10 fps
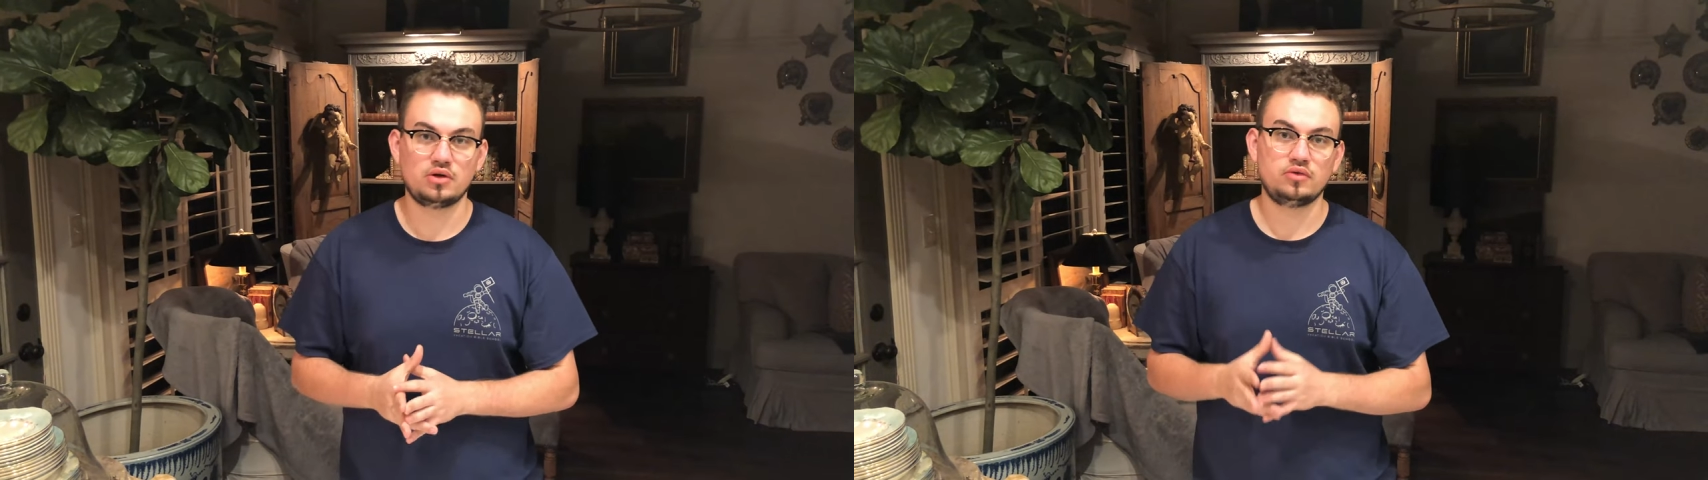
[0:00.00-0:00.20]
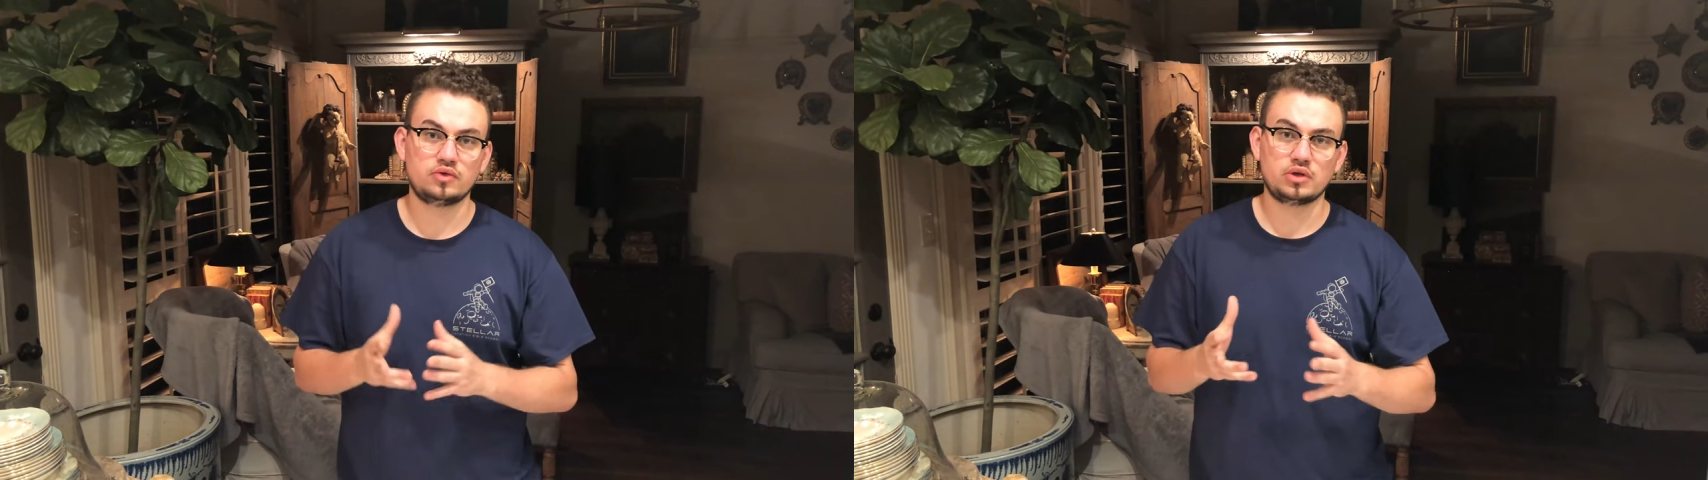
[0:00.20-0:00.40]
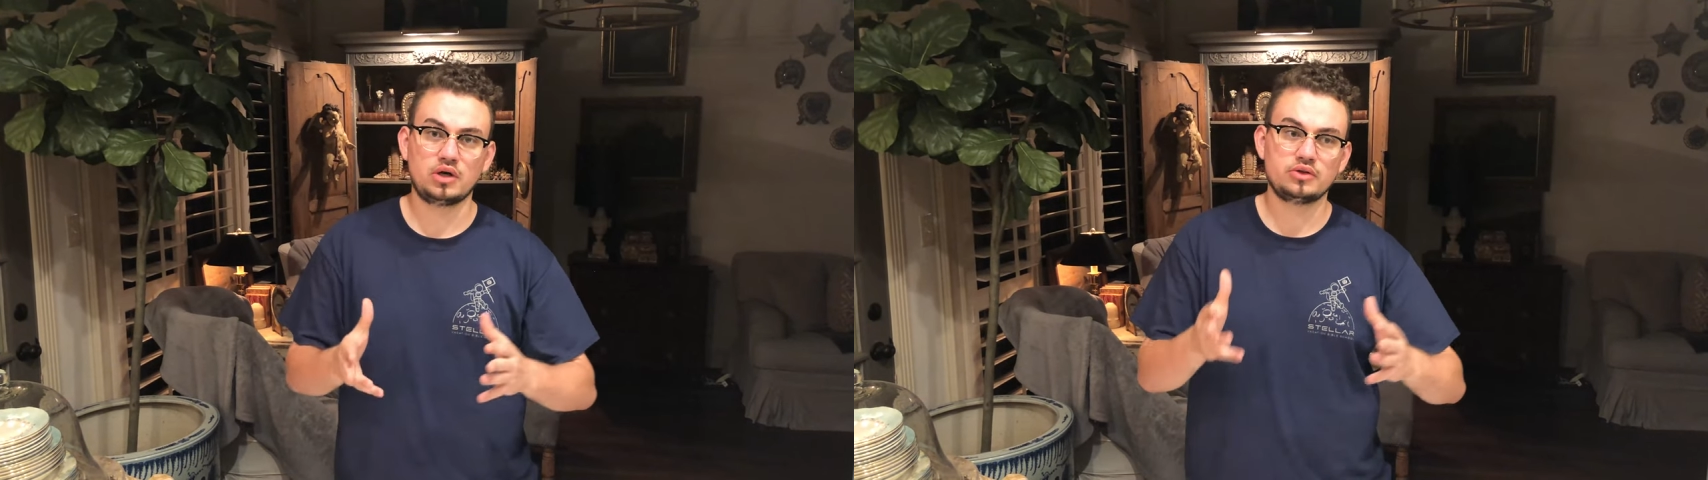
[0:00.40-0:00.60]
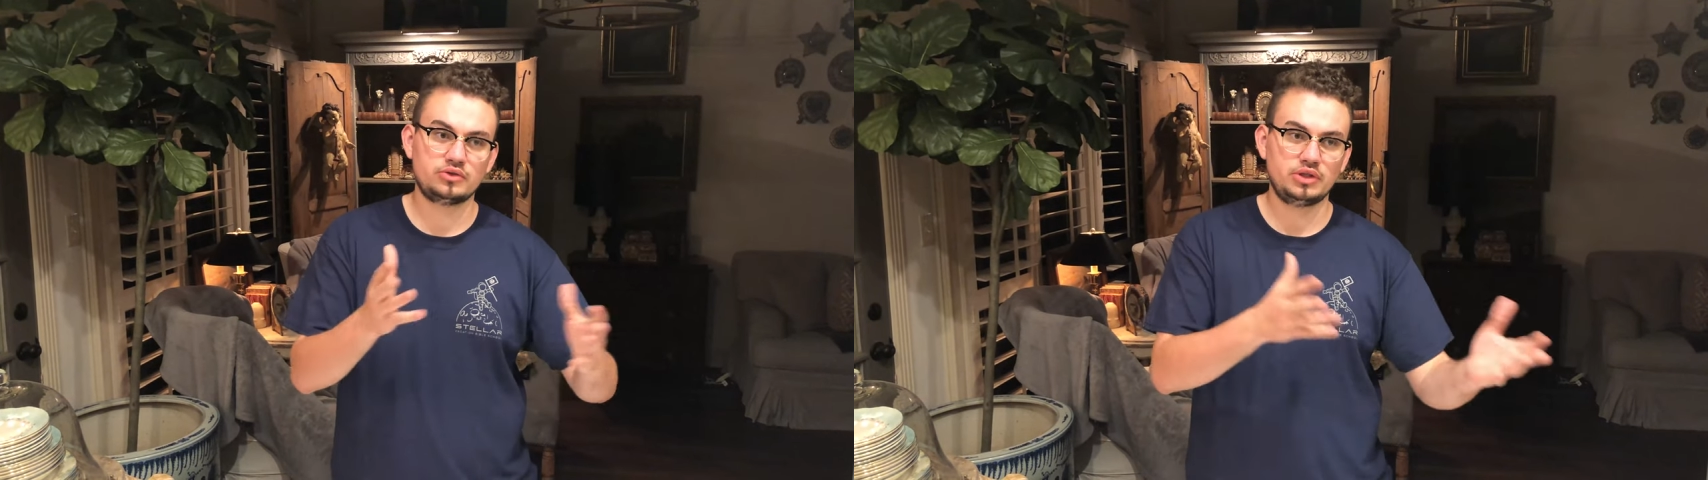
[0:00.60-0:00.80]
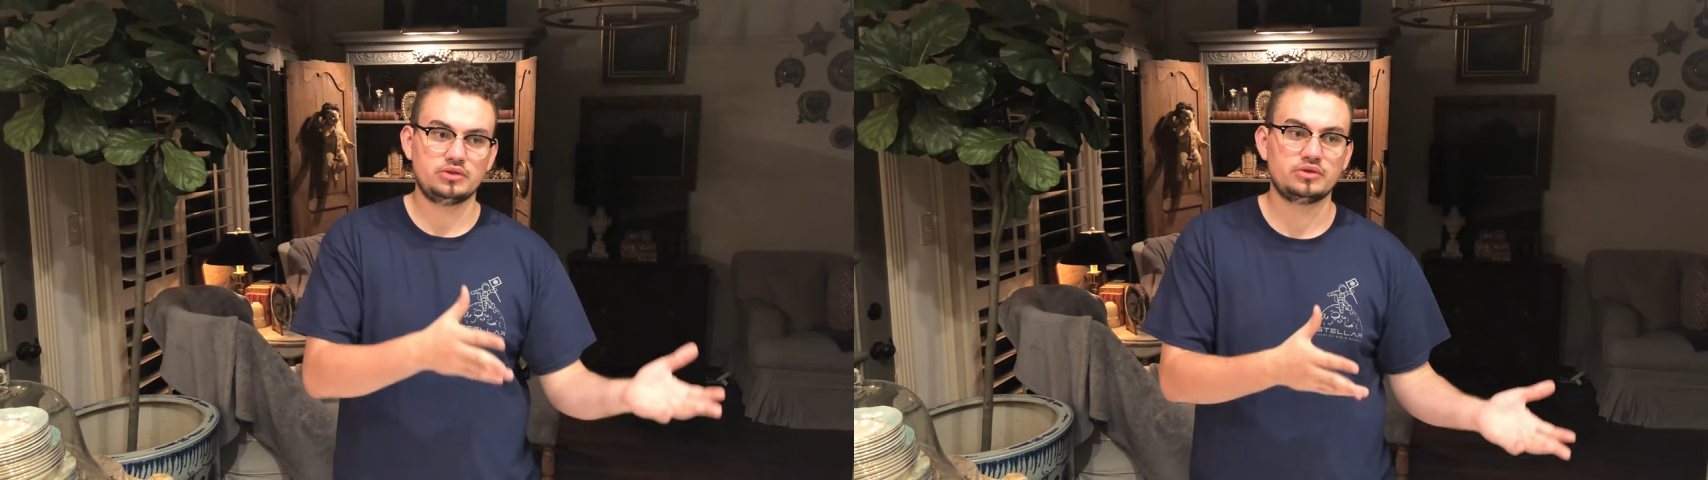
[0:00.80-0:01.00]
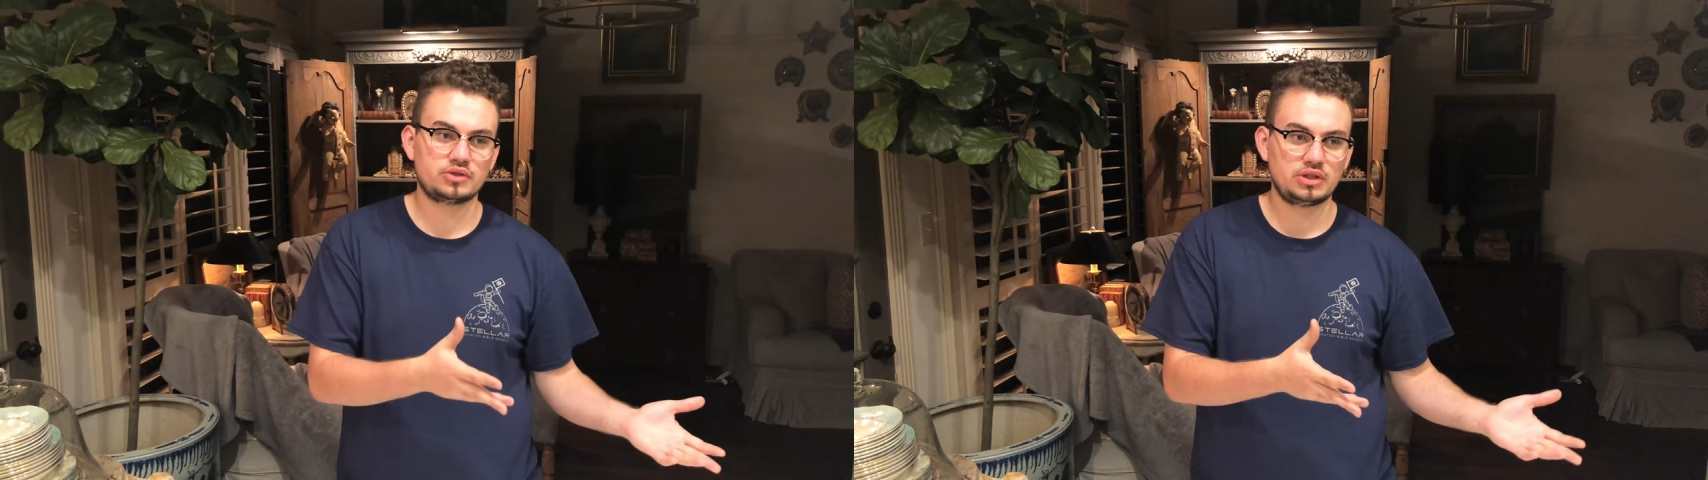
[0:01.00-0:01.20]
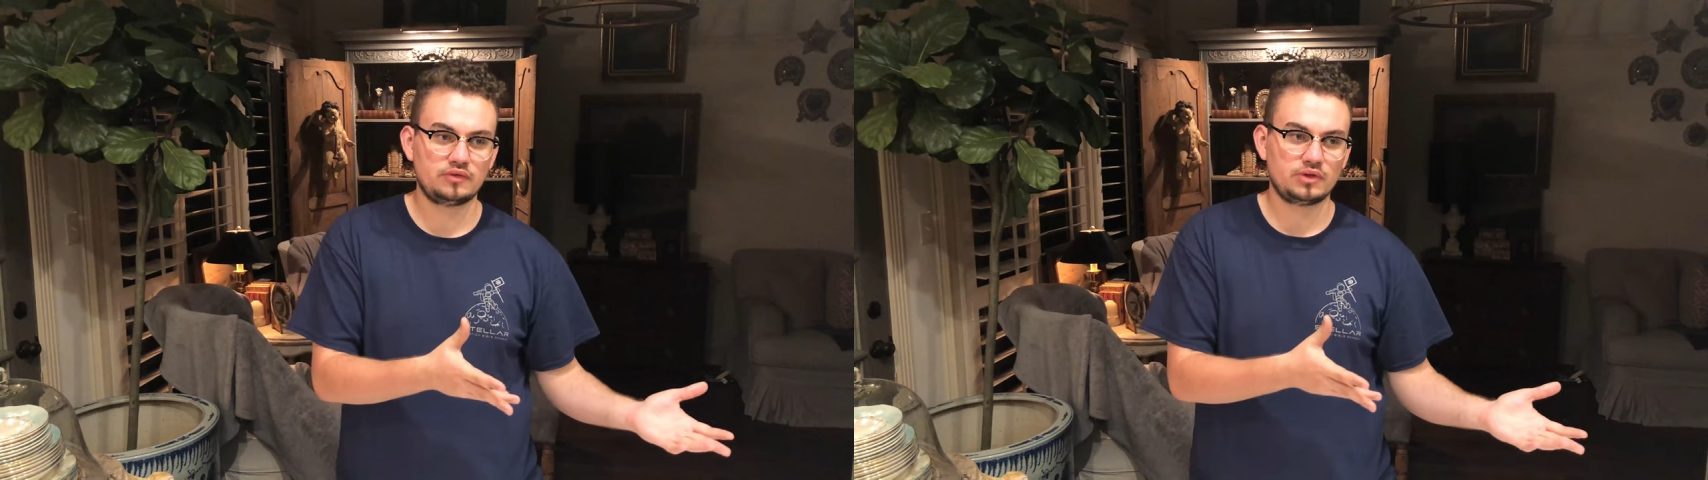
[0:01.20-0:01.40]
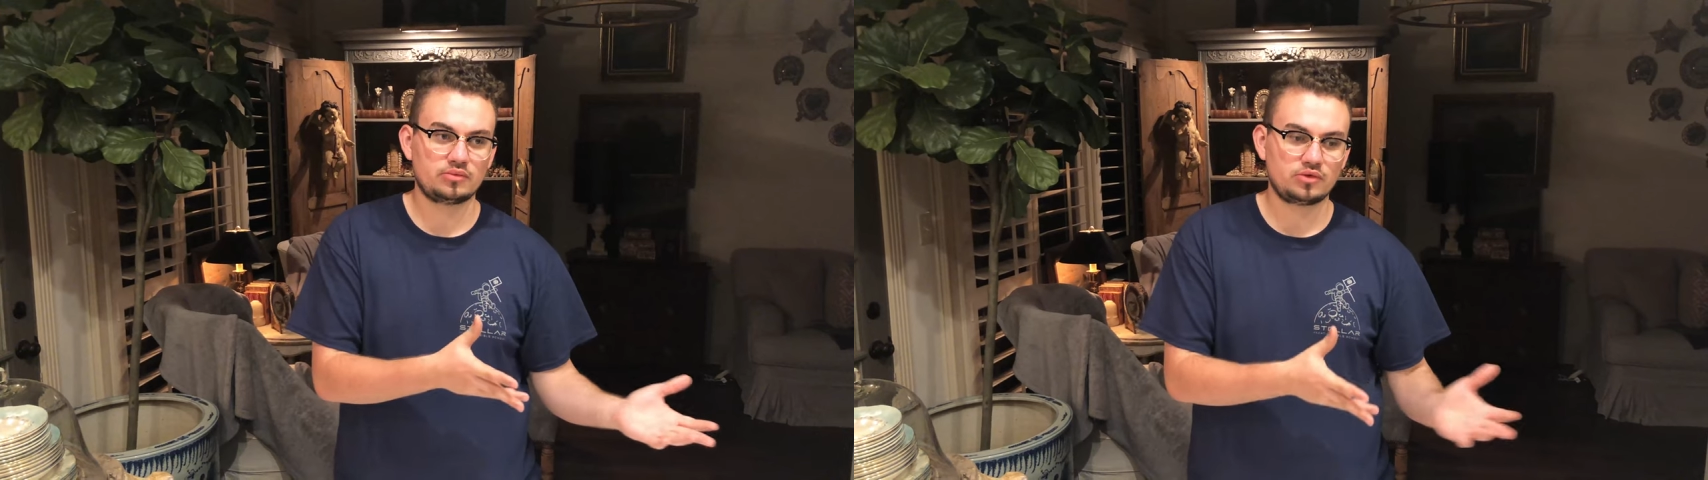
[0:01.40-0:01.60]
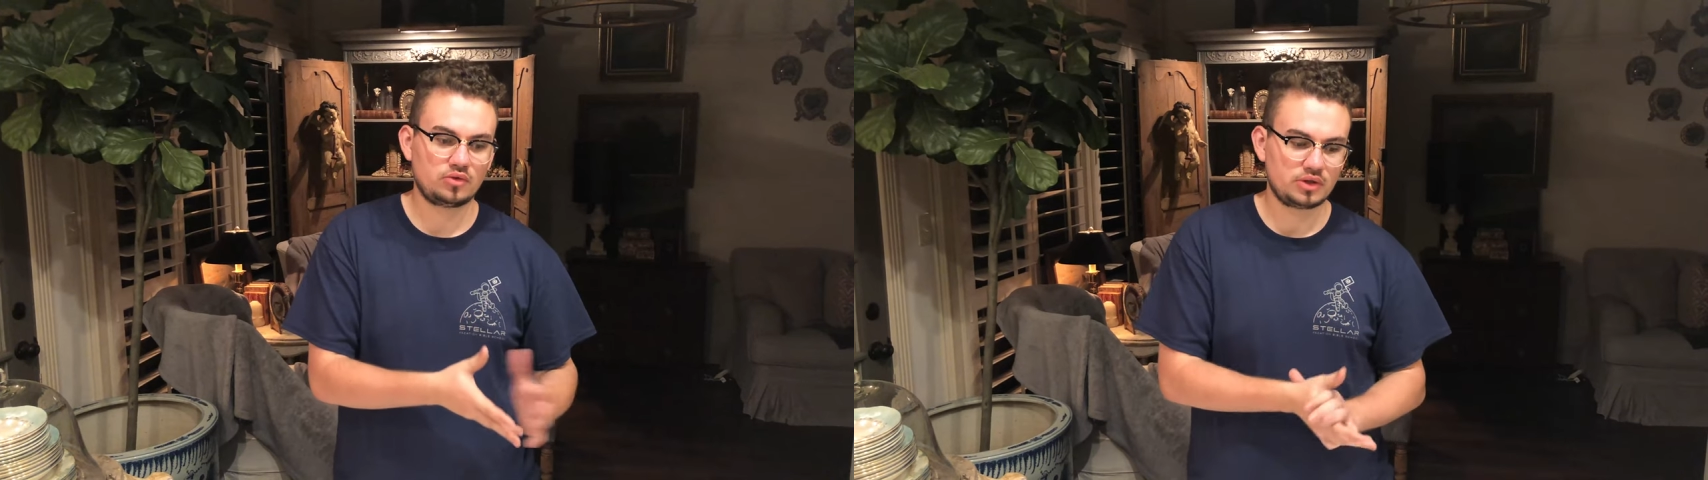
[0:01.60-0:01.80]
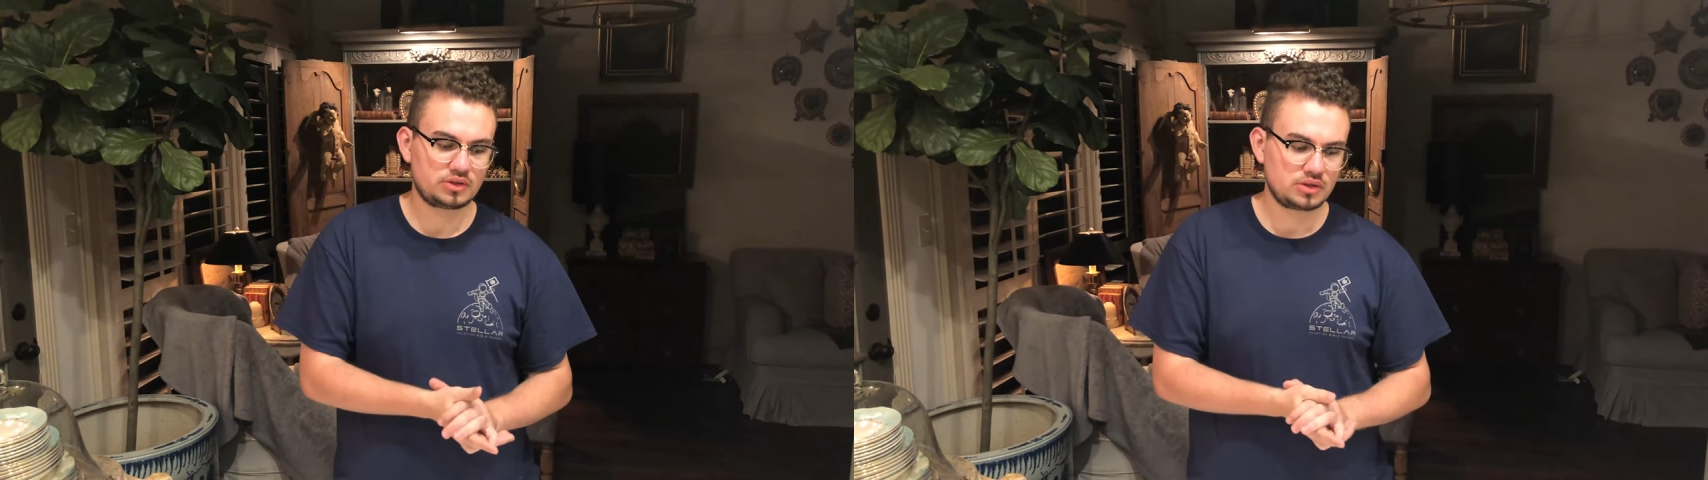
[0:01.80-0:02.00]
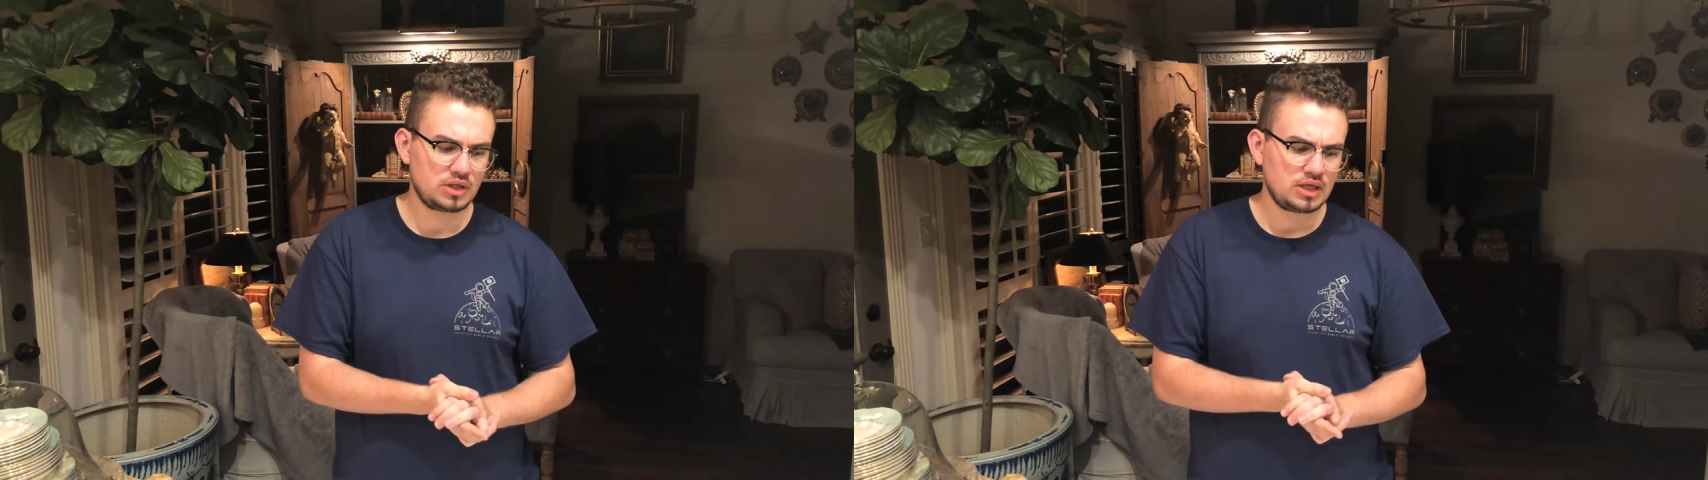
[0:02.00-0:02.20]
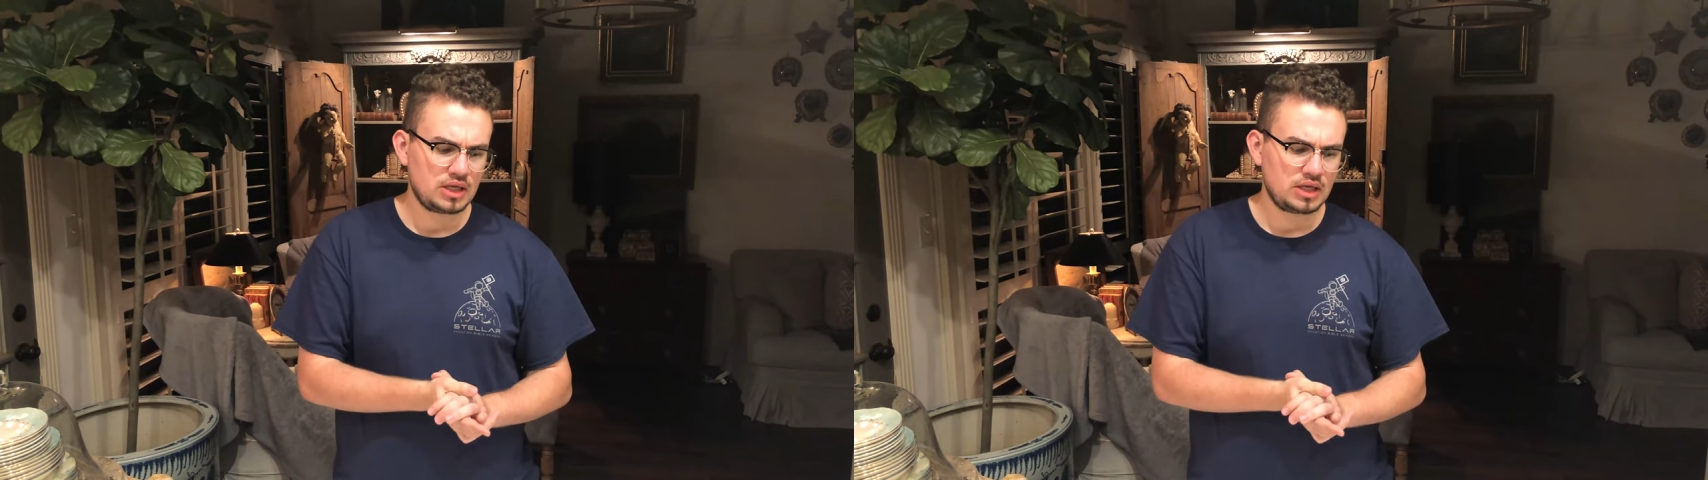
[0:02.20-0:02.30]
over other dealers giving them coins.